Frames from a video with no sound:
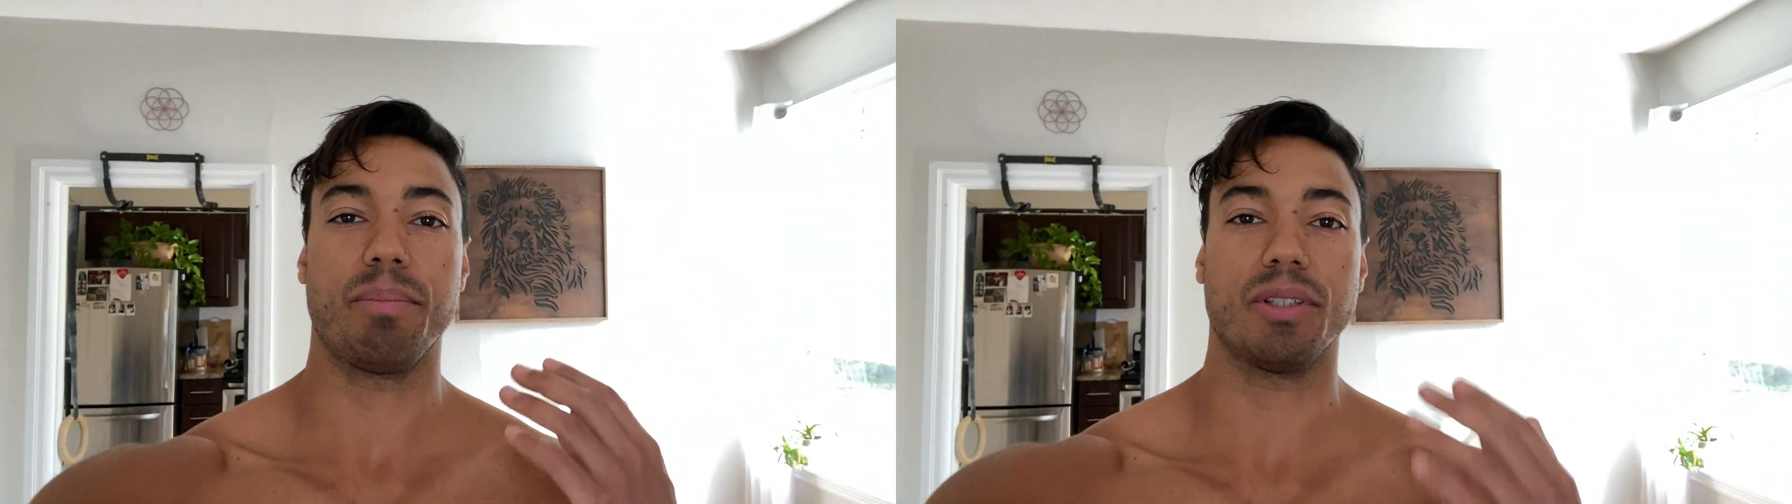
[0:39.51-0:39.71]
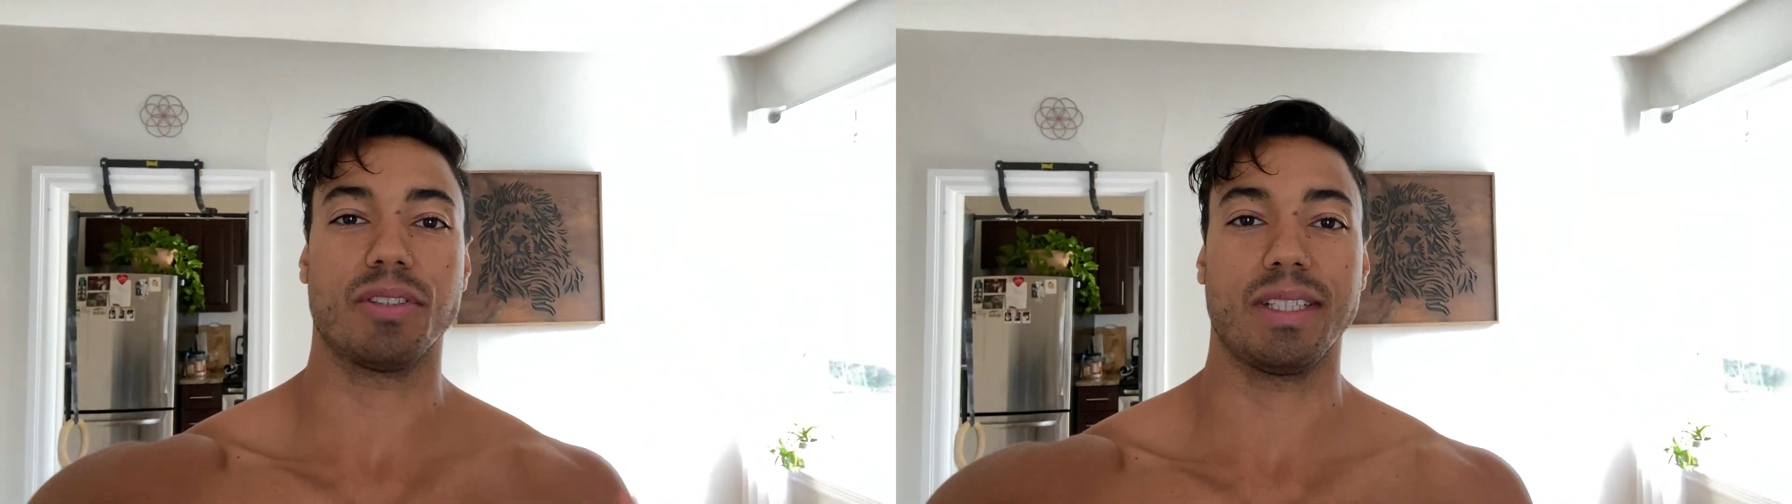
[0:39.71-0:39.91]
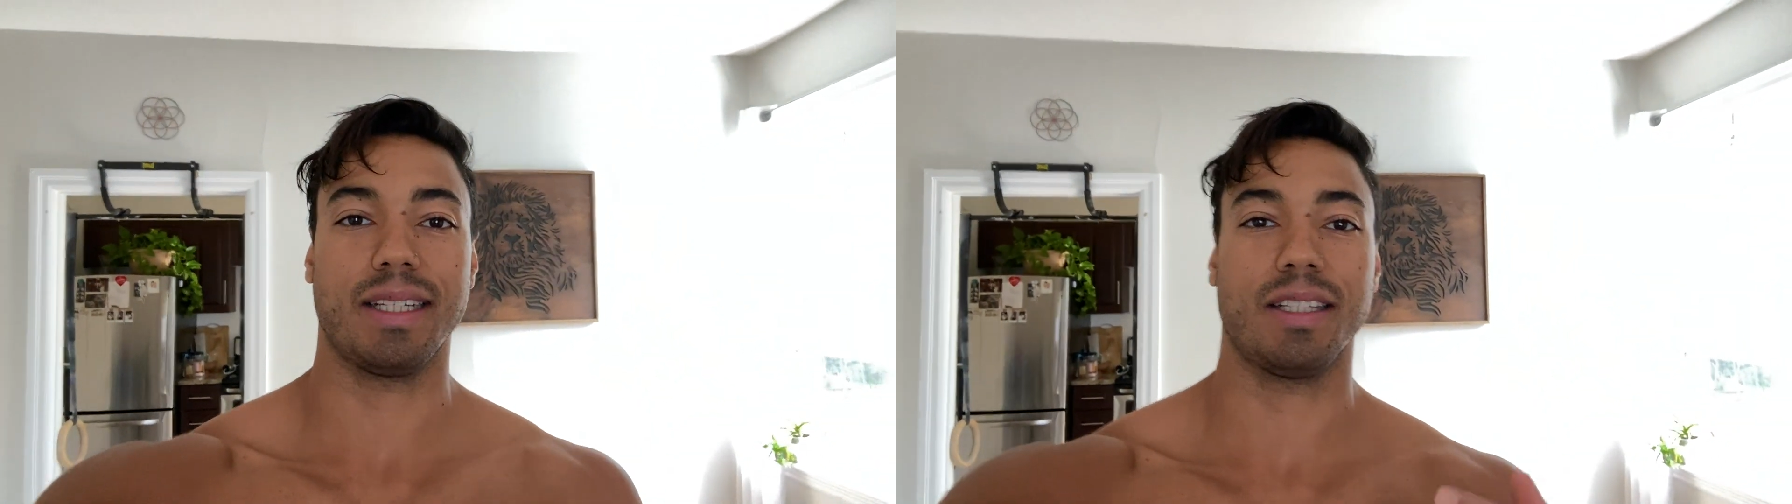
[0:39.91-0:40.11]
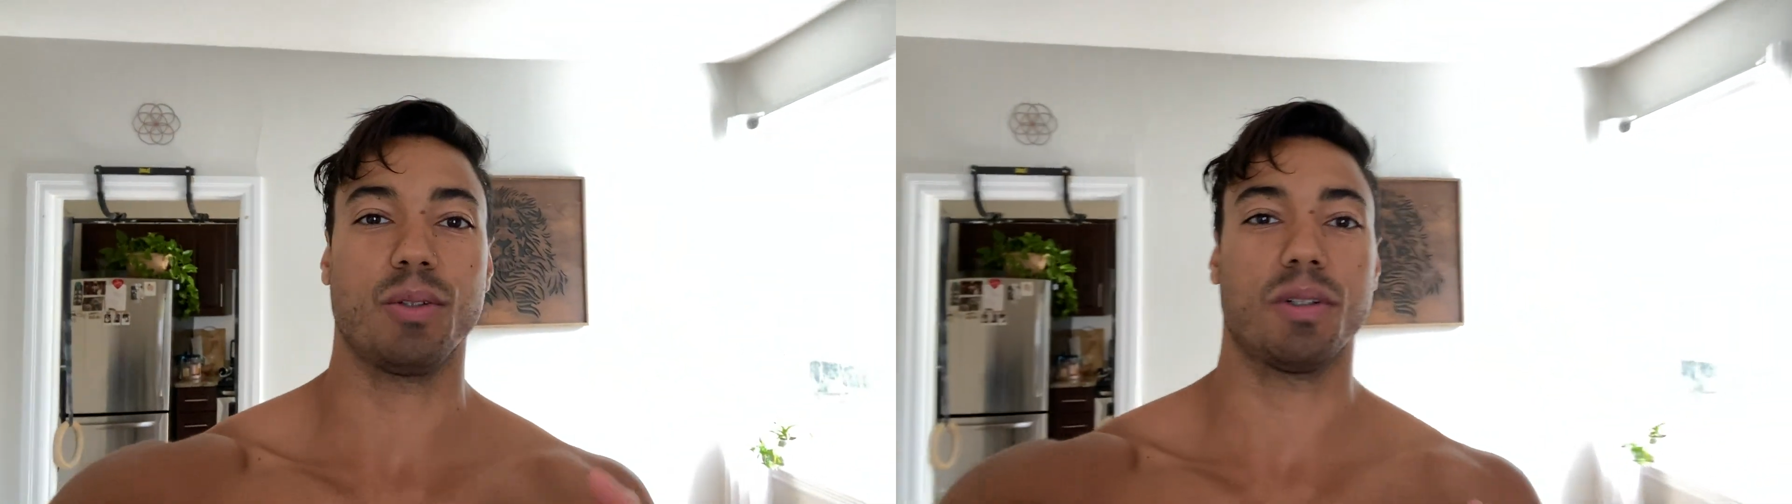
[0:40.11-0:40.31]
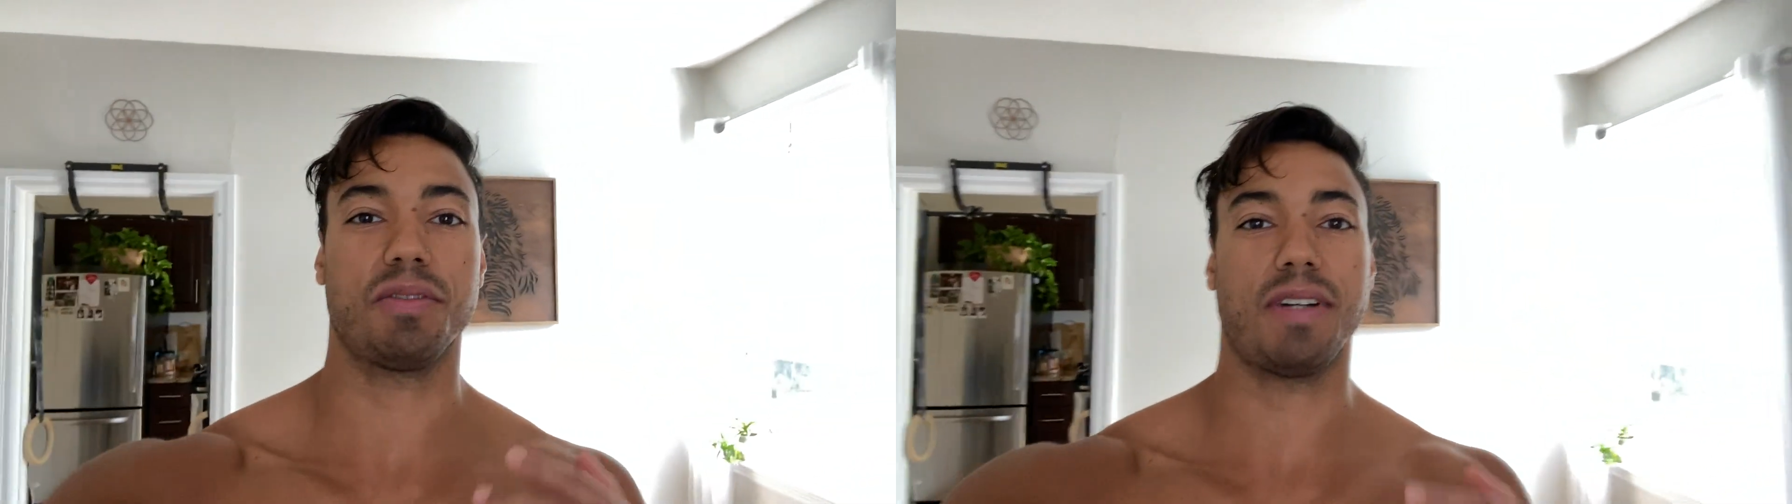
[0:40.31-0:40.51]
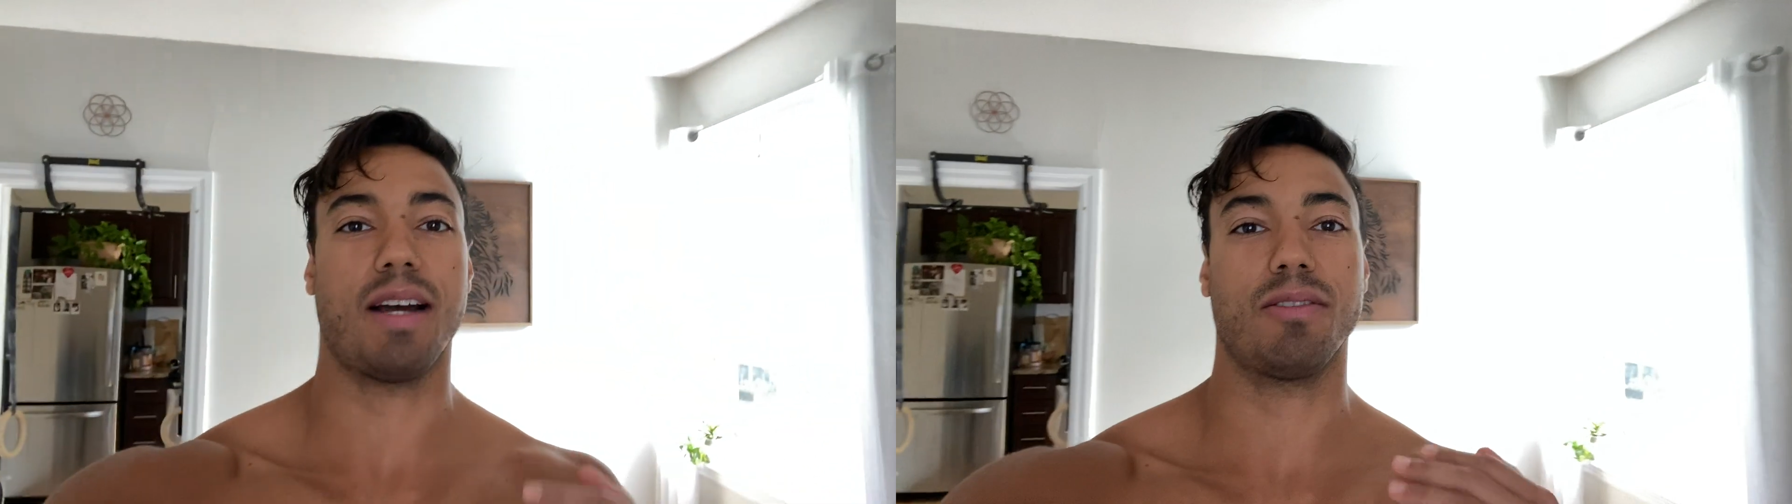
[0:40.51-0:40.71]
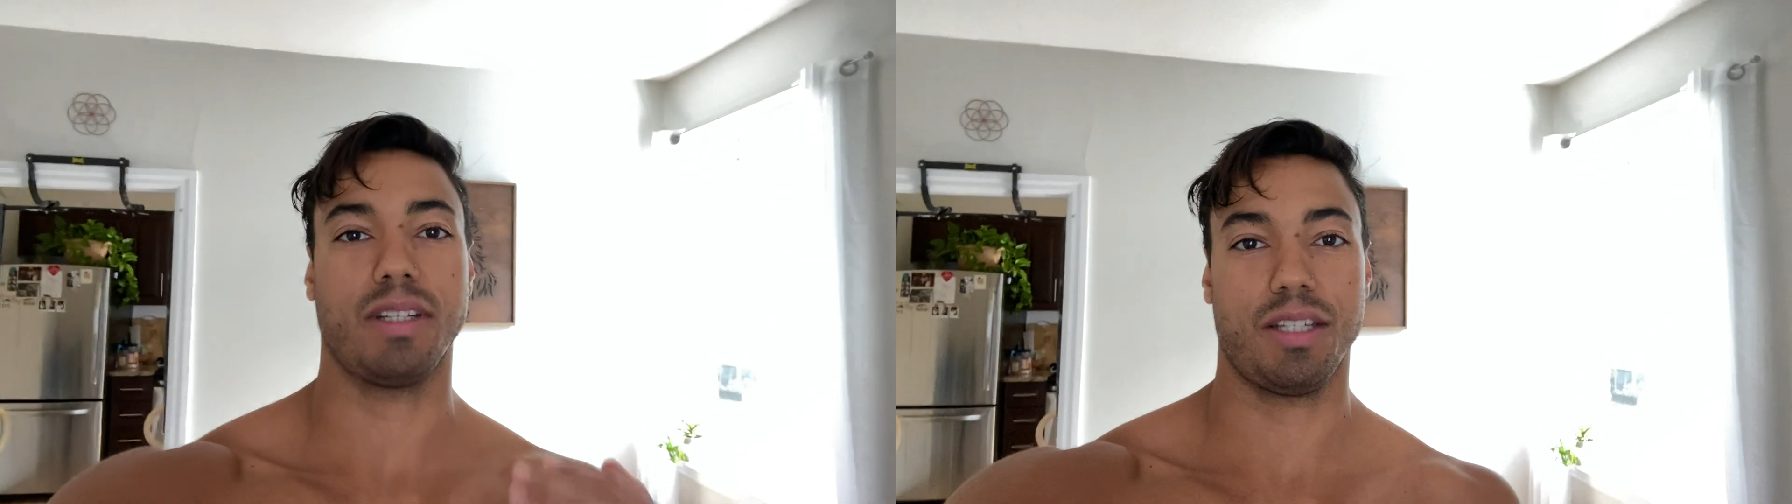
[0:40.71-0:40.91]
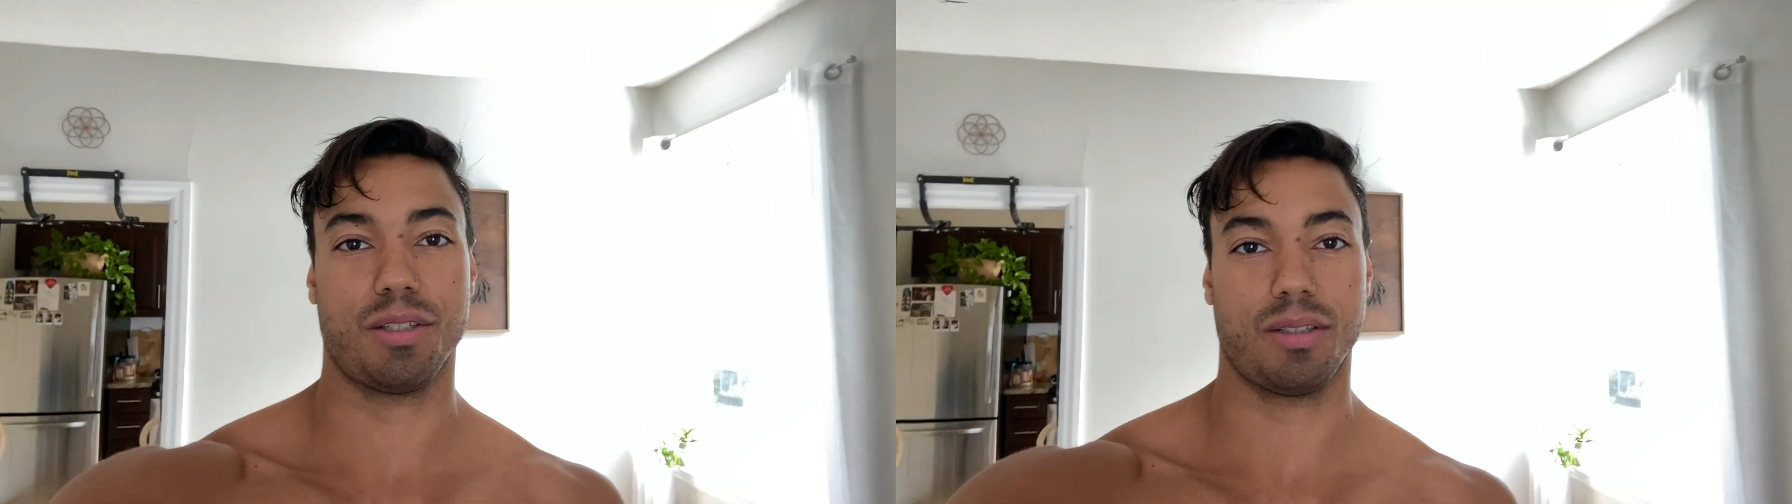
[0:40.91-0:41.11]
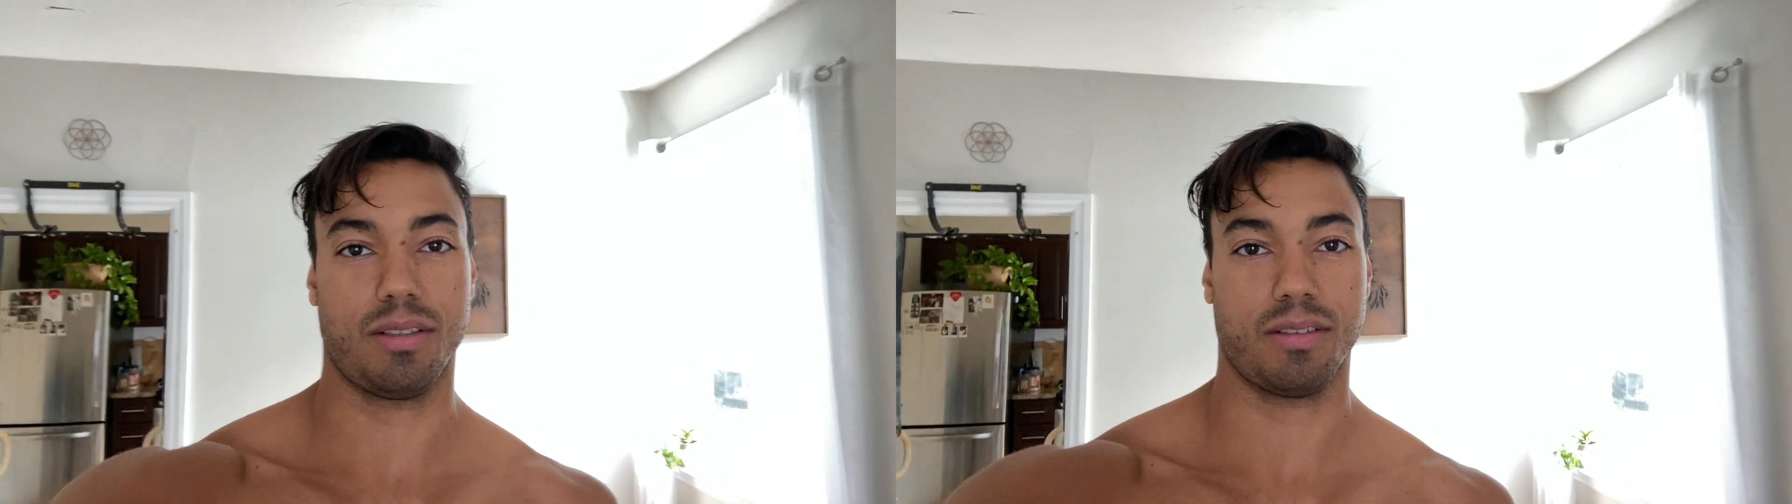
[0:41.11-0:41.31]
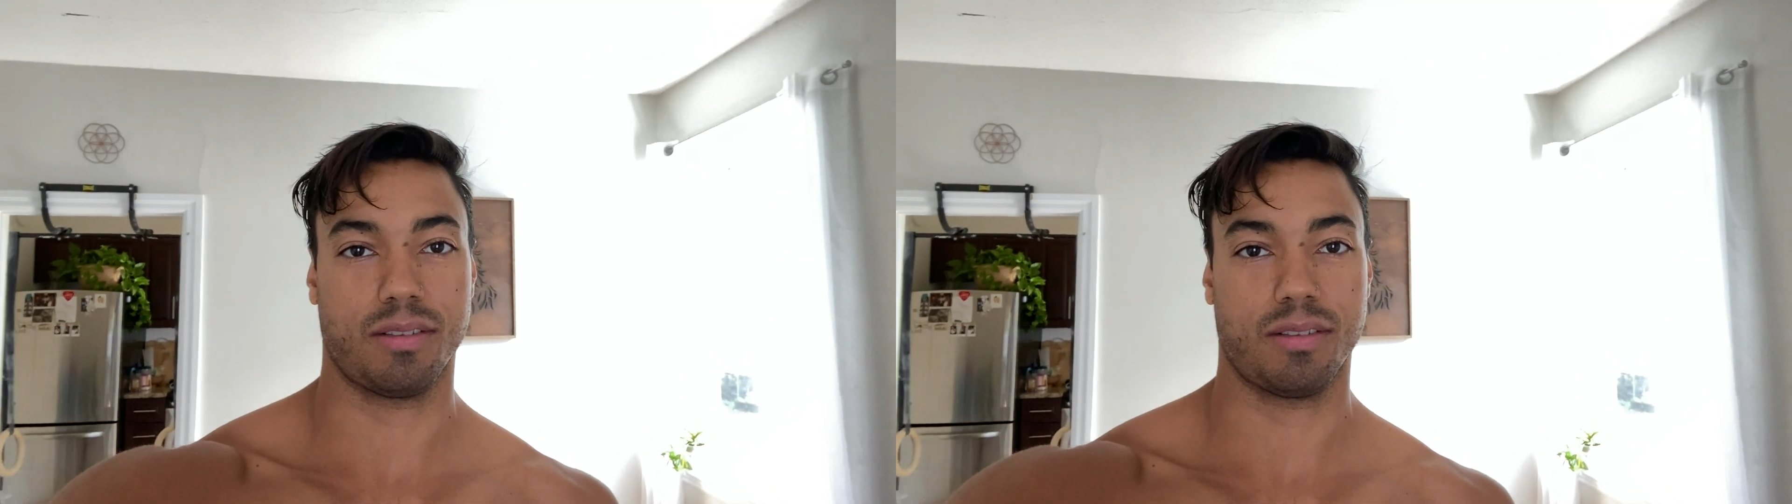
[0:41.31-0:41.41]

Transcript: building your foundation.